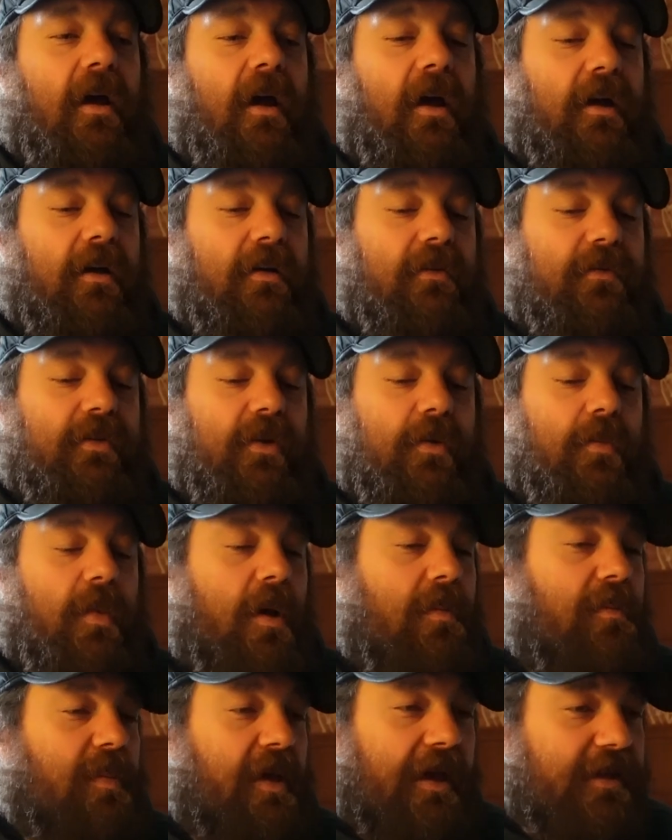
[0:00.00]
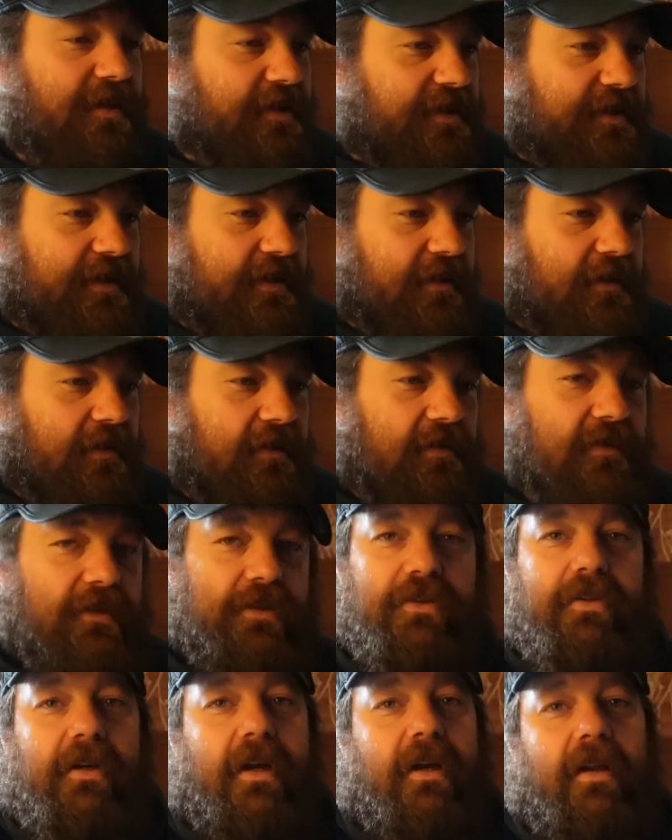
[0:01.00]
I have done my best
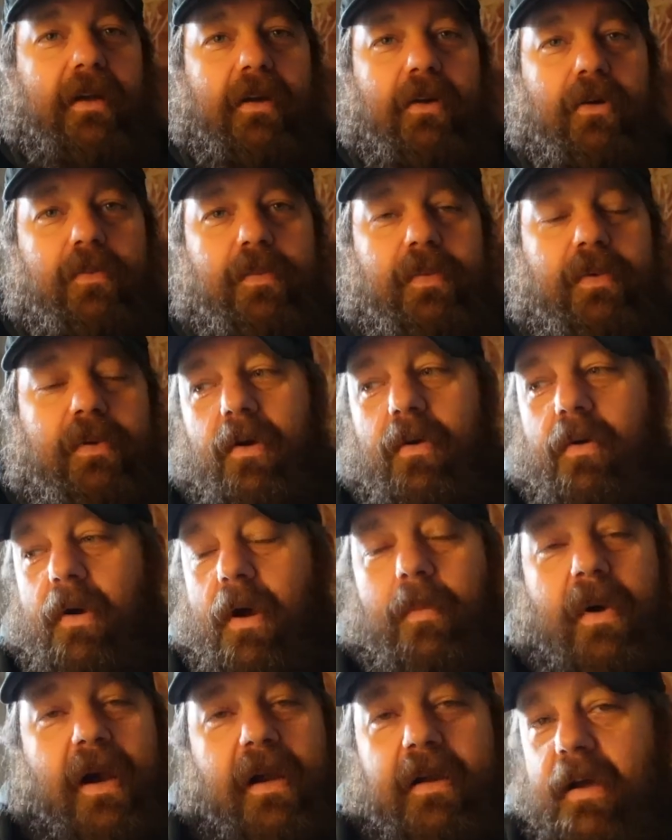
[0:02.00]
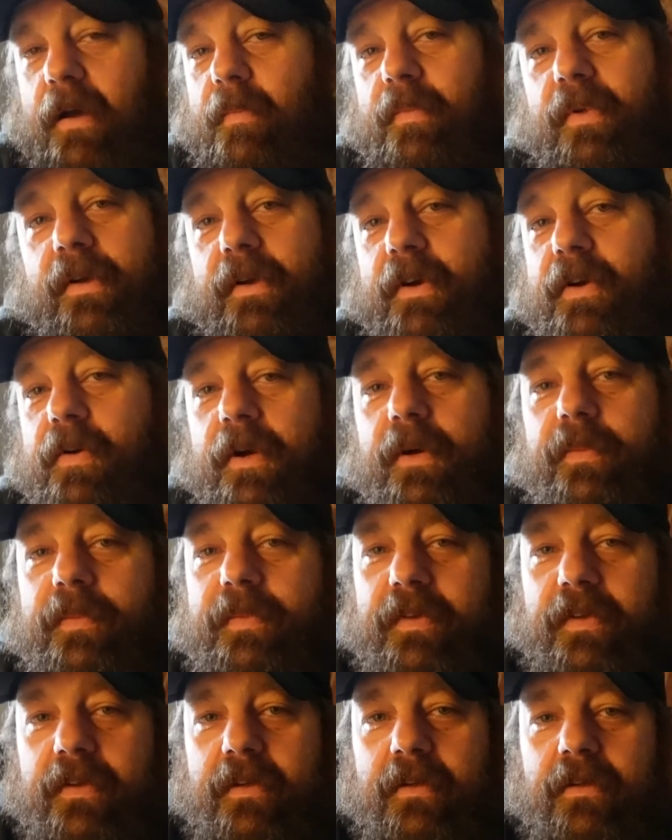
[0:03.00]
to try to help. You know, I might not be
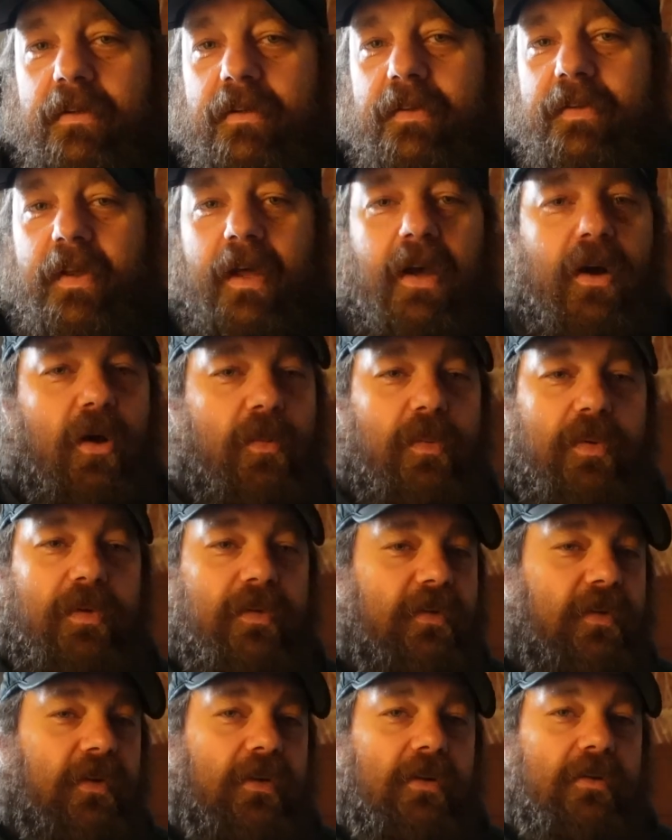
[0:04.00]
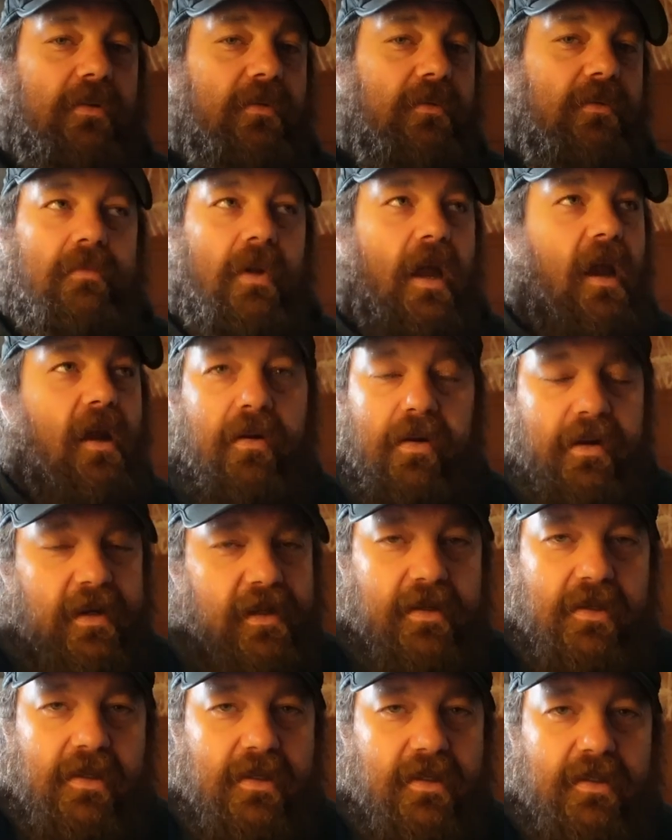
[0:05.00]
equipped to help in certain
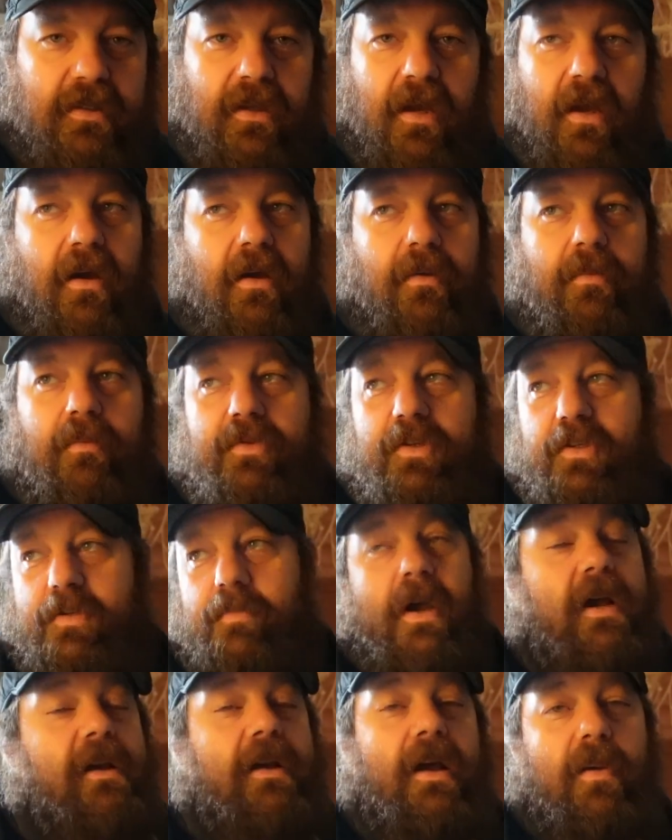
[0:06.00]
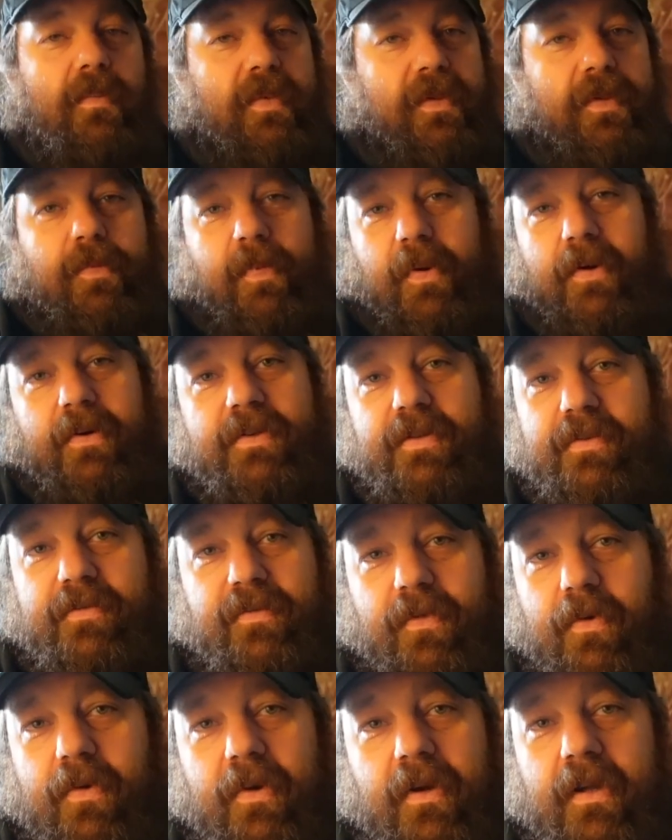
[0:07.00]
areas. I just might not be the person
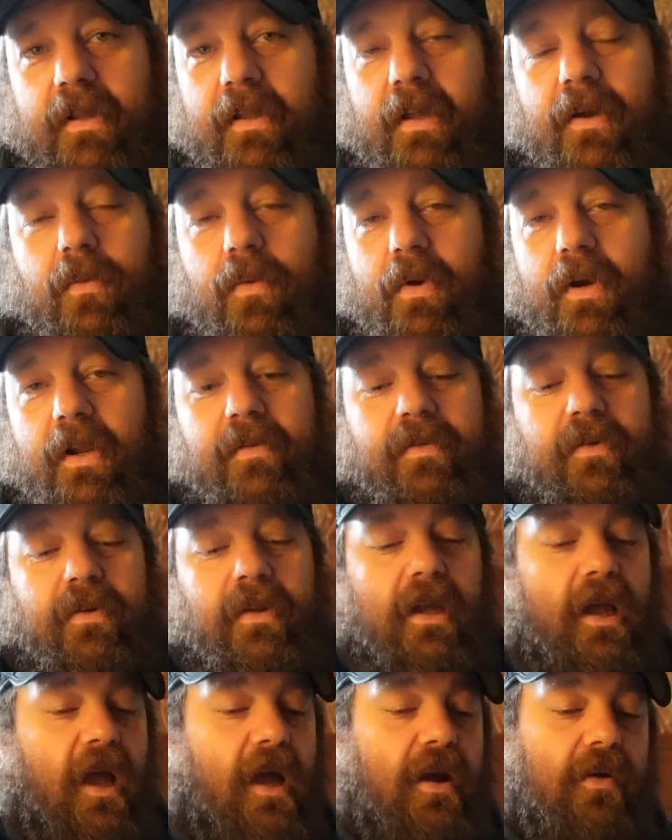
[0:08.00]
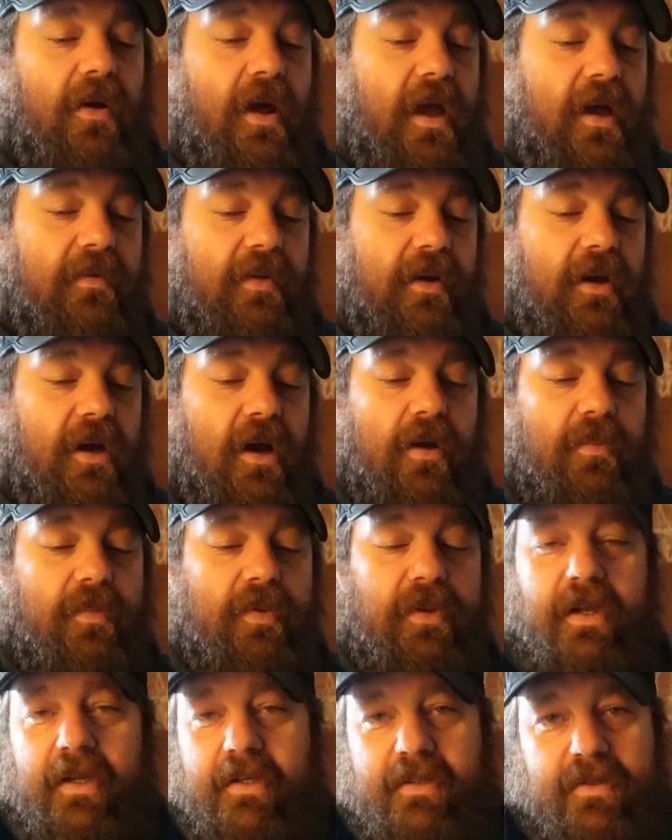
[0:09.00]
for it, like whatever. Like I don't have a
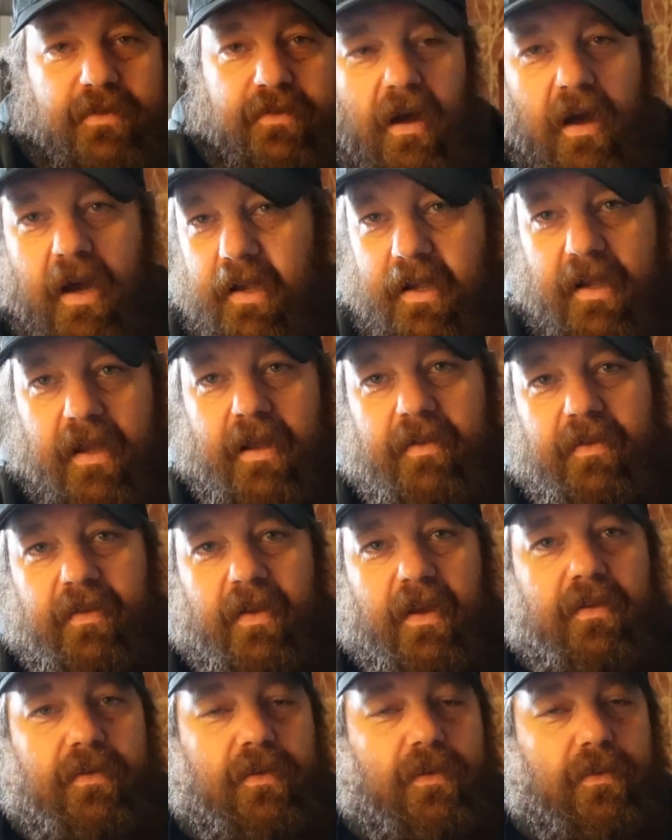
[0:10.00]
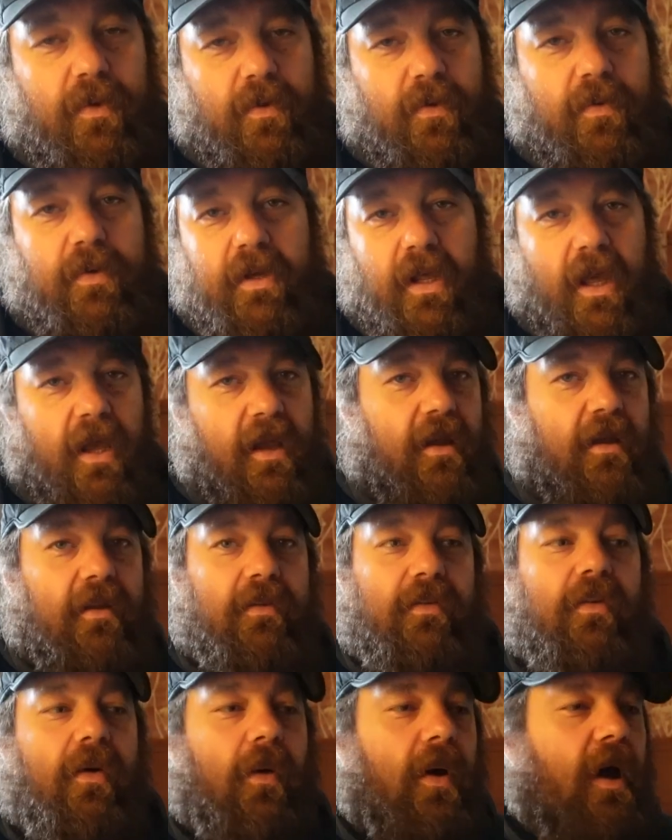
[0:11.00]
complex of, I can't save you, no one
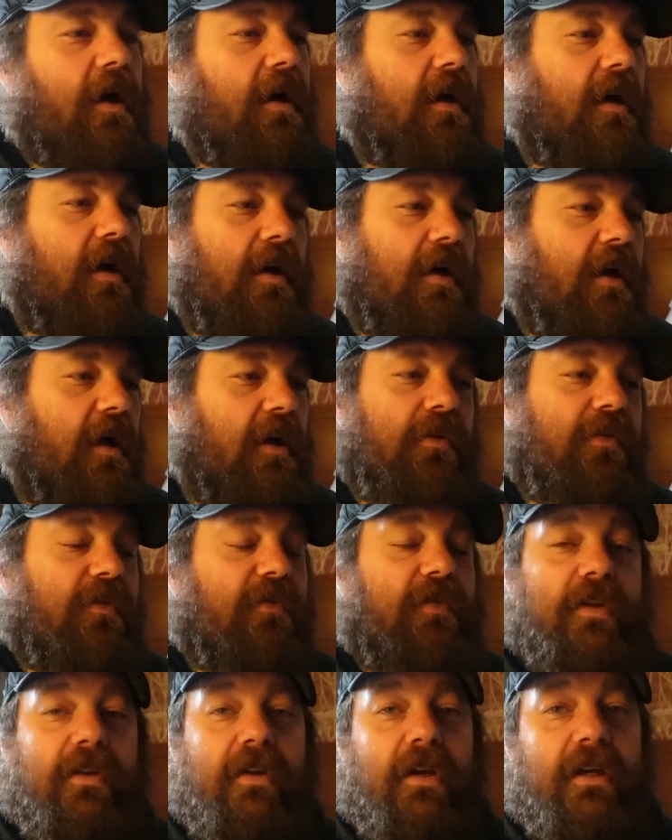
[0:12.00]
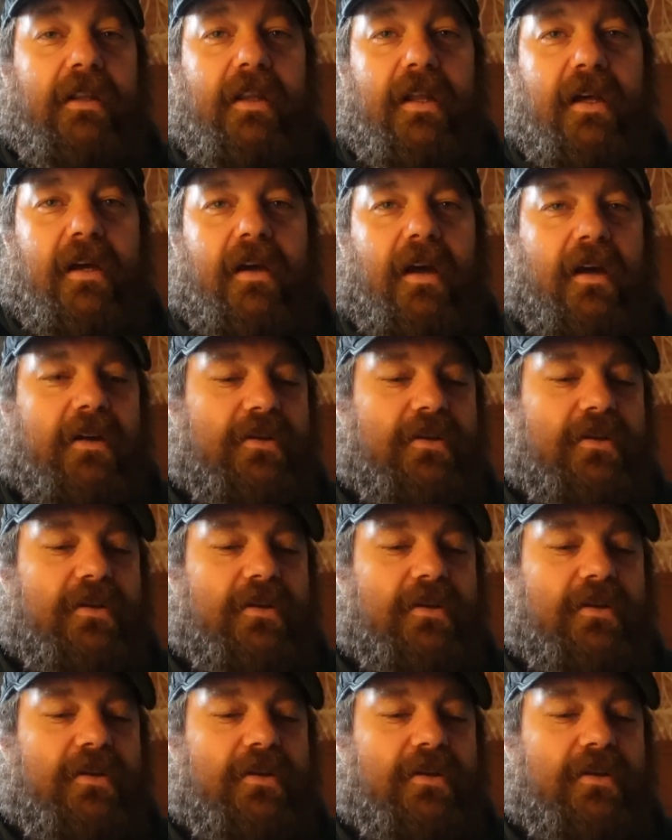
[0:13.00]
can. So I, I don't feel like that.